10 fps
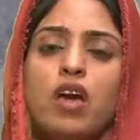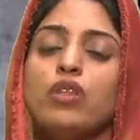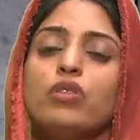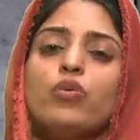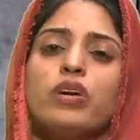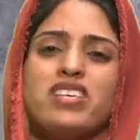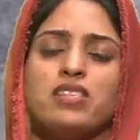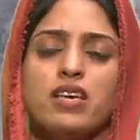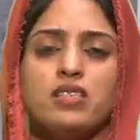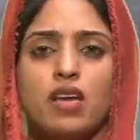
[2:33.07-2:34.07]
The
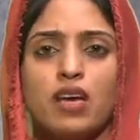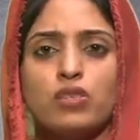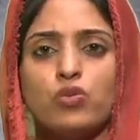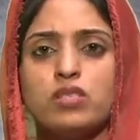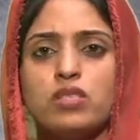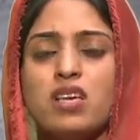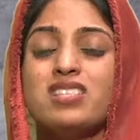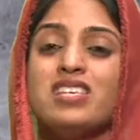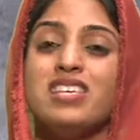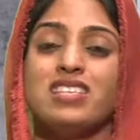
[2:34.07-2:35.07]
excise tax was there,
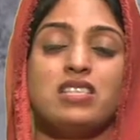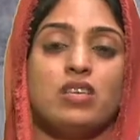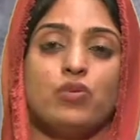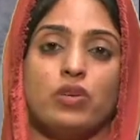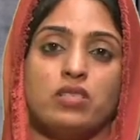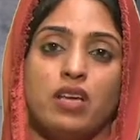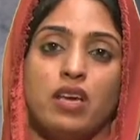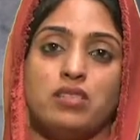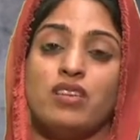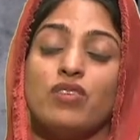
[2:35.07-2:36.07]
CST was
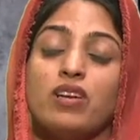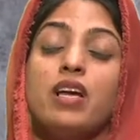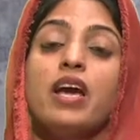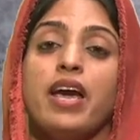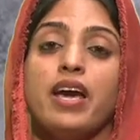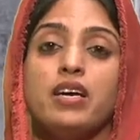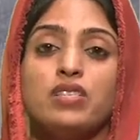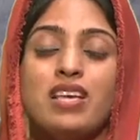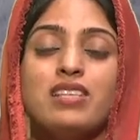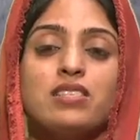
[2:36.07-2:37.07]
there, central uh,
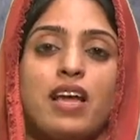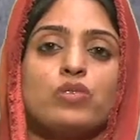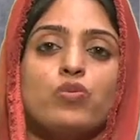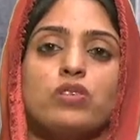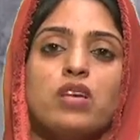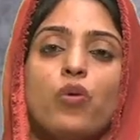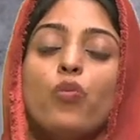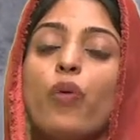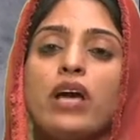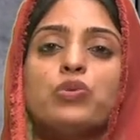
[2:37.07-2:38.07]
sales tax was there,
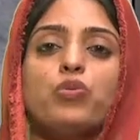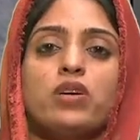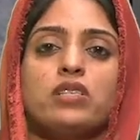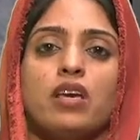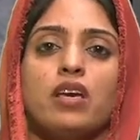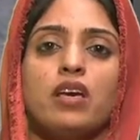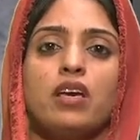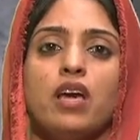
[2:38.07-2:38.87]
VAT was there.